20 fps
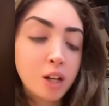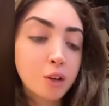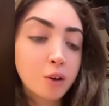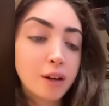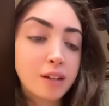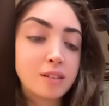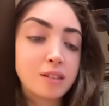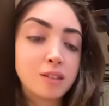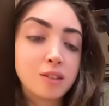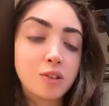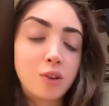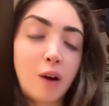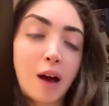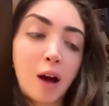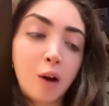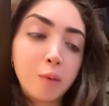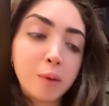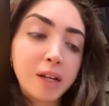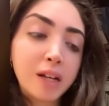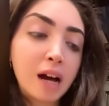dog to see if
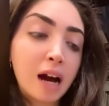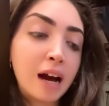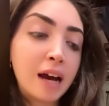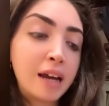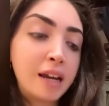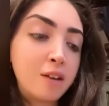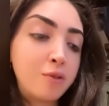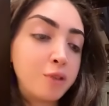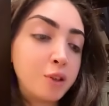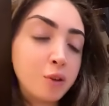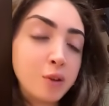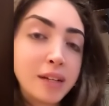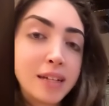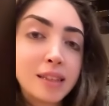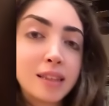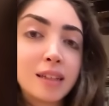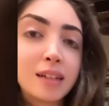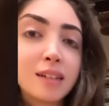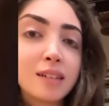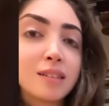the pup would eat the
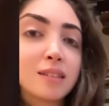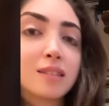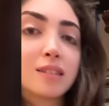steak if it